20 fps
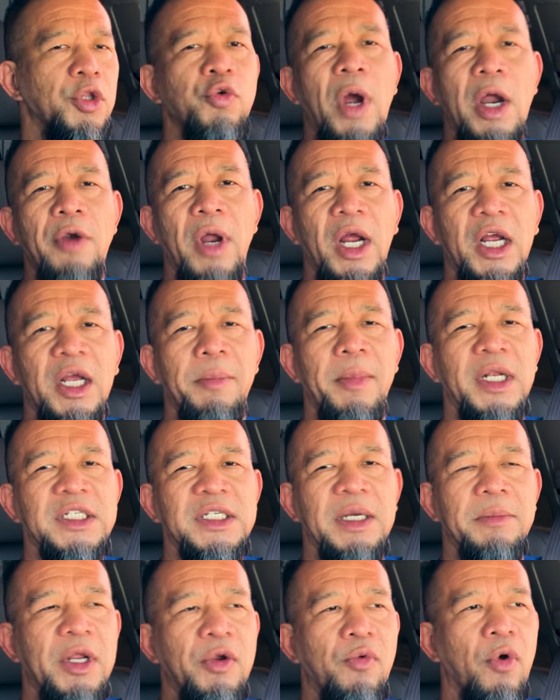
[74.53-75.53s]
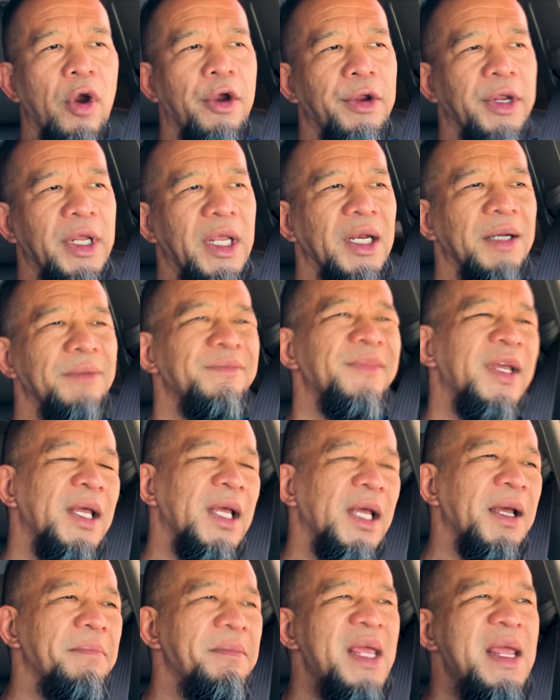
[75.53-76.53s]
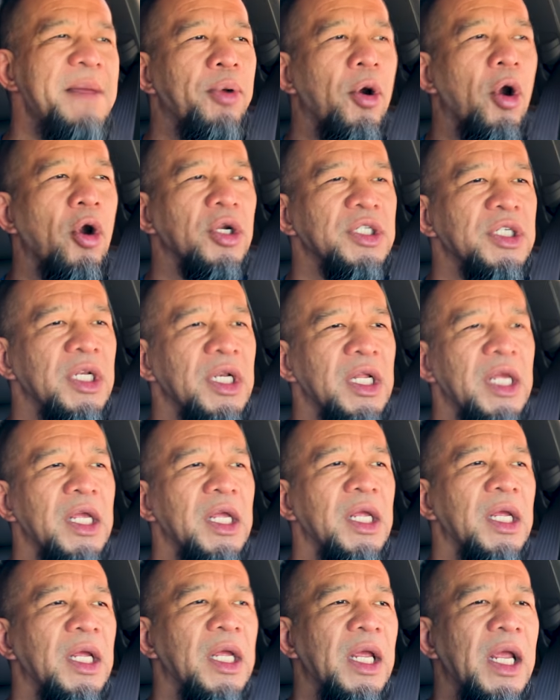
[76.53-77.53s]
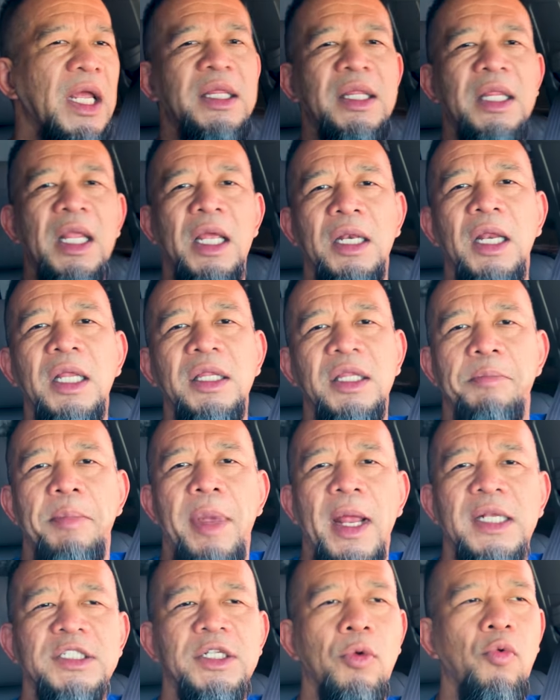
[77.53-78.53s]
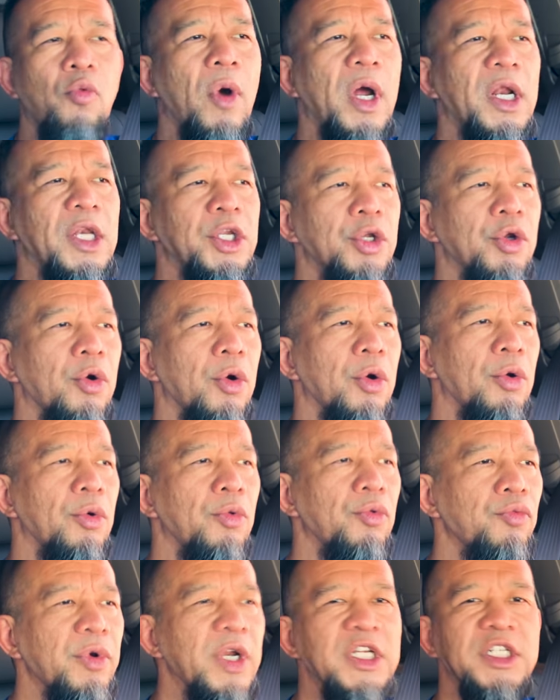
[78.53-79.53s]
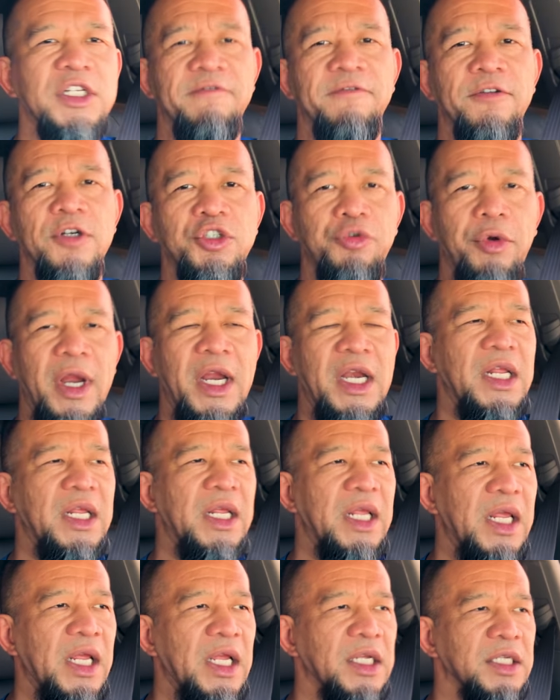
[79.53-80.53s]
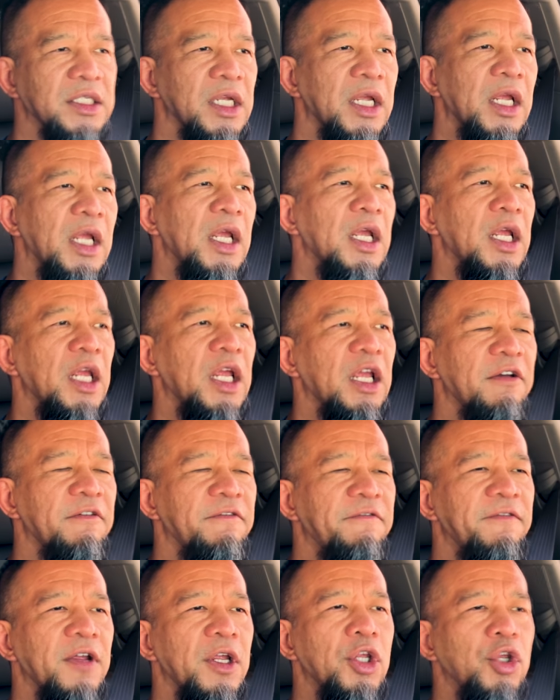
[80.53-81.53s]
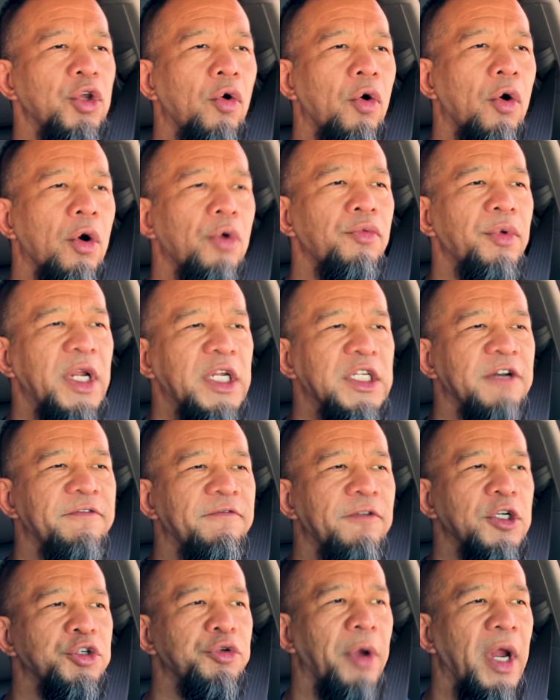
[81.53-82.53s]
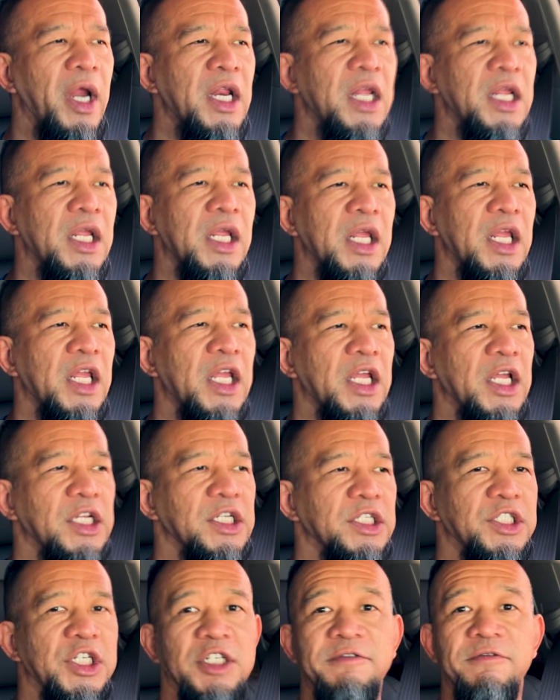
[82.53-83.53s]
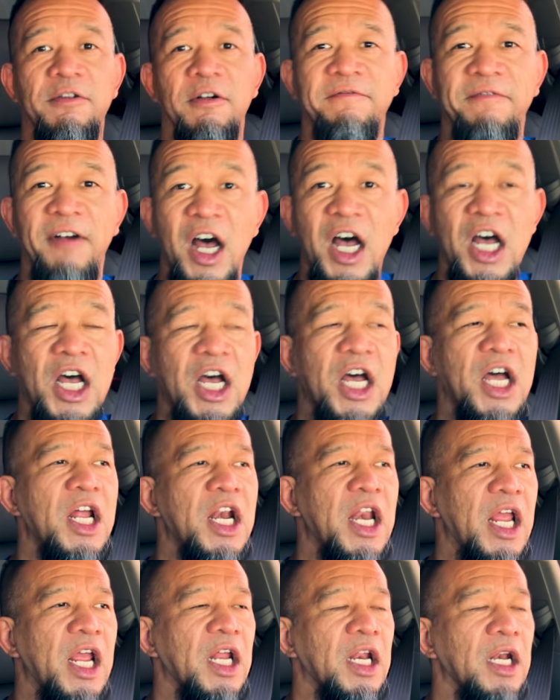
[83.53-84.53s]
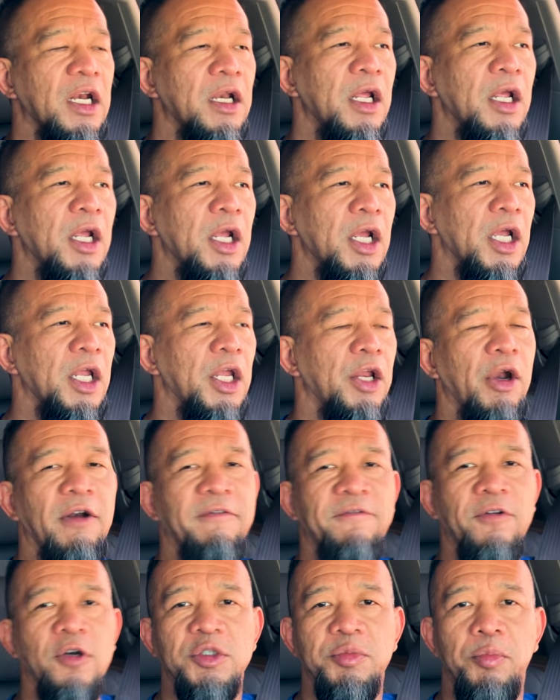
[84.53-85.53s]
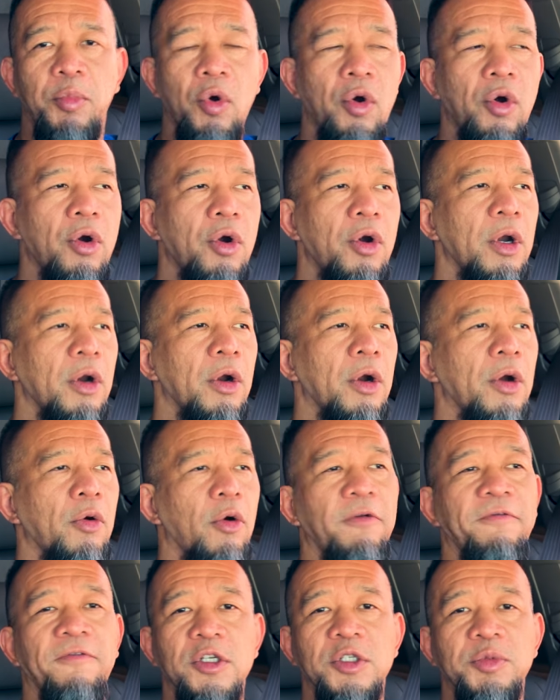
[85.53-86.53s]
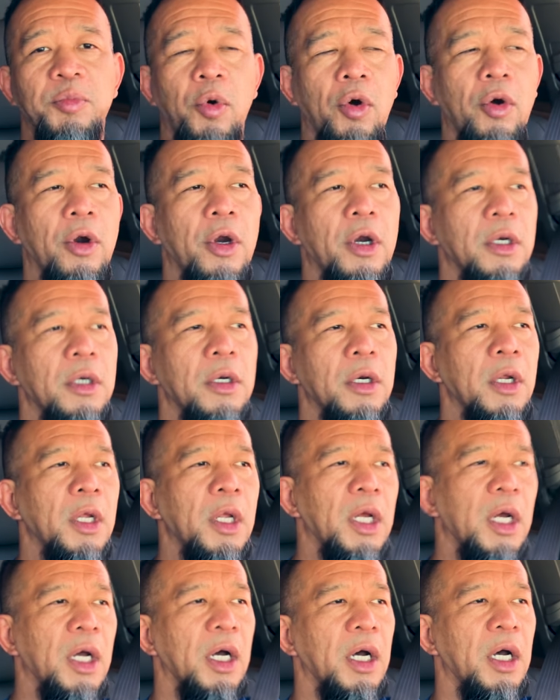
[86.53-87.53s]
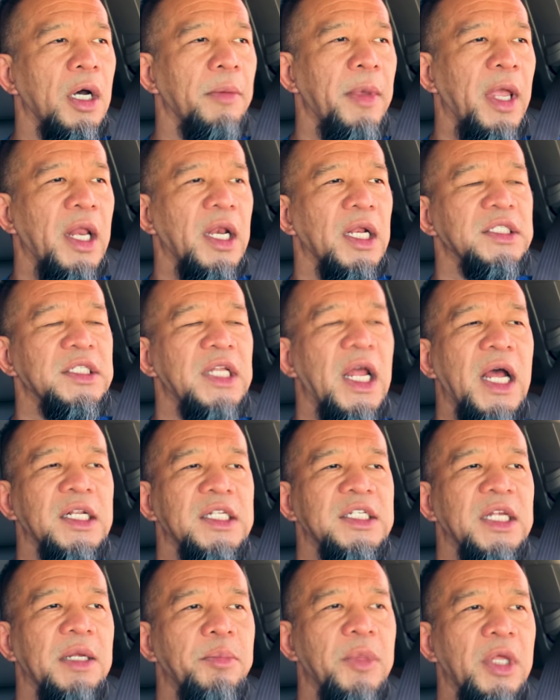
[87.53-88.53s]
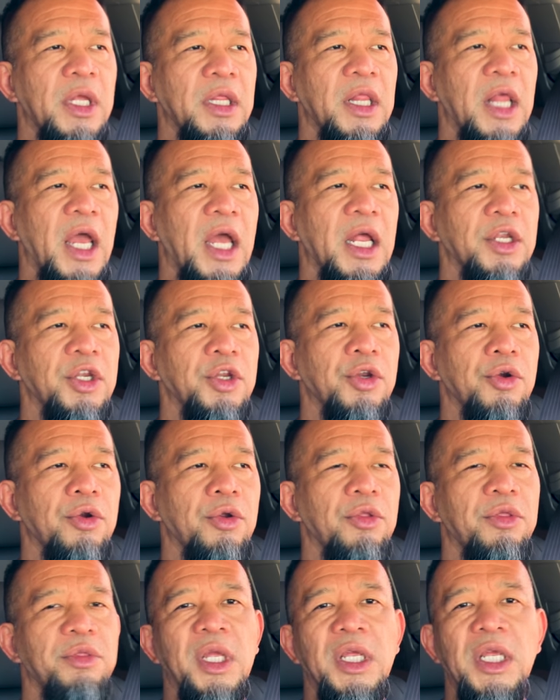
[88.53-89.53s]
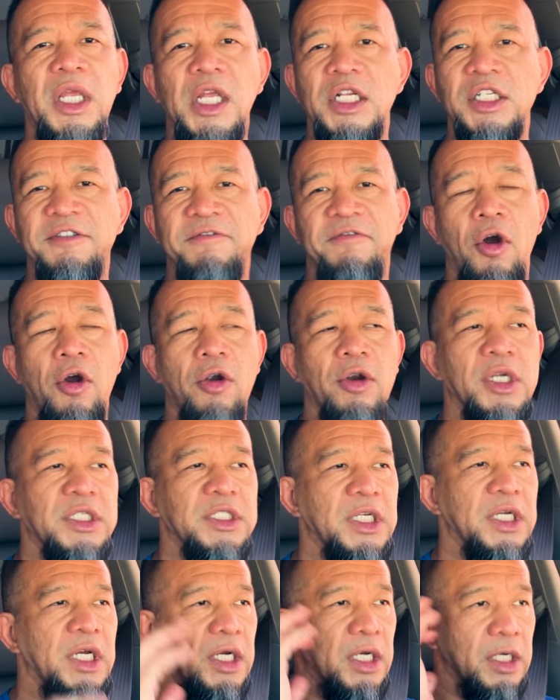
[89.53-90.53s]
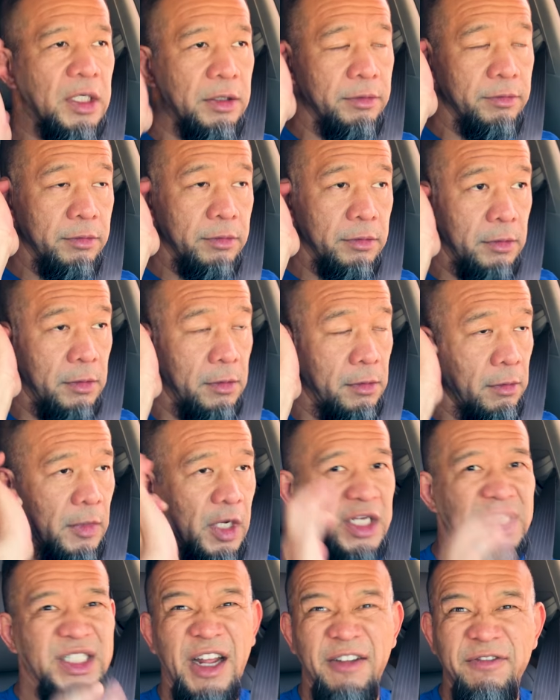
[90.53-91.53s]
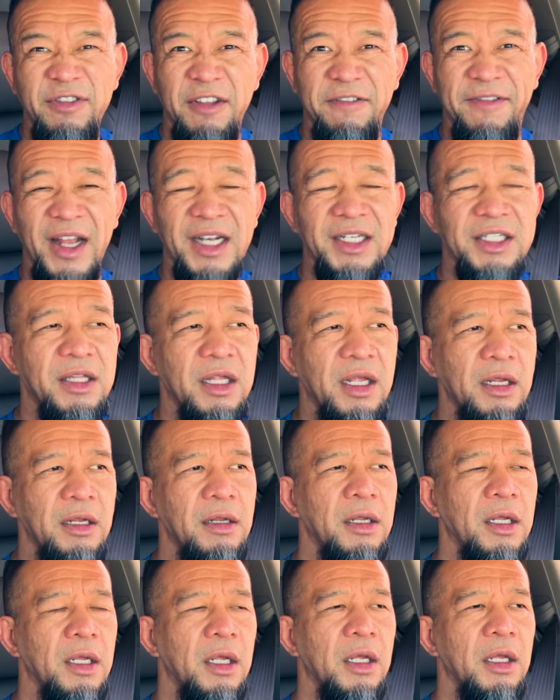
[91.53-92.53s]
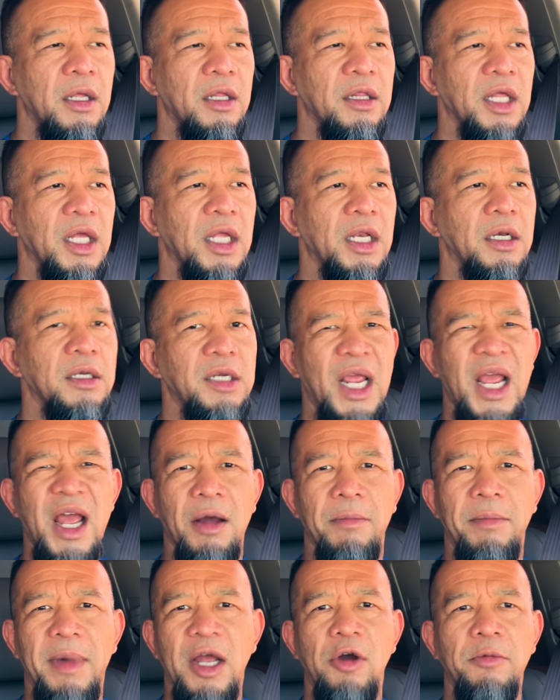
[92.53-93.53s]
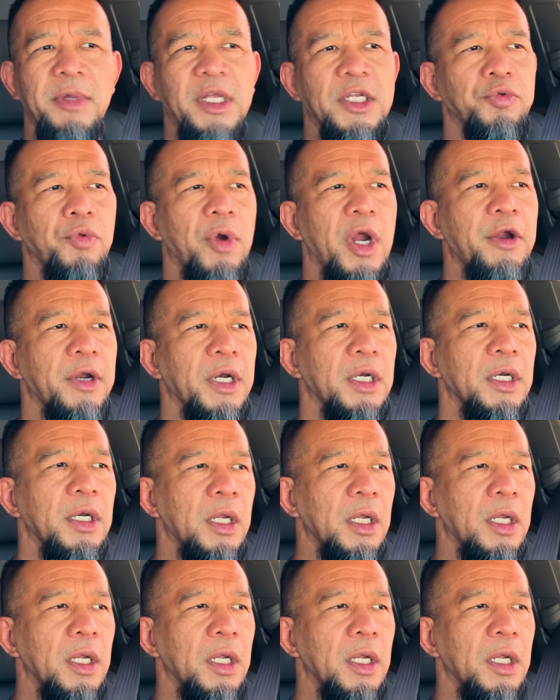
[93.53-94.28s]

Do I recommend somebody wearing it? Me personally, it, it, it depends on what your reason for training is. If your reason for training is just for fun and you know and for sport or, or for sport um, and it's not something that you're thinking as far as a, a self defense thing, then yeah, by all means, wear it.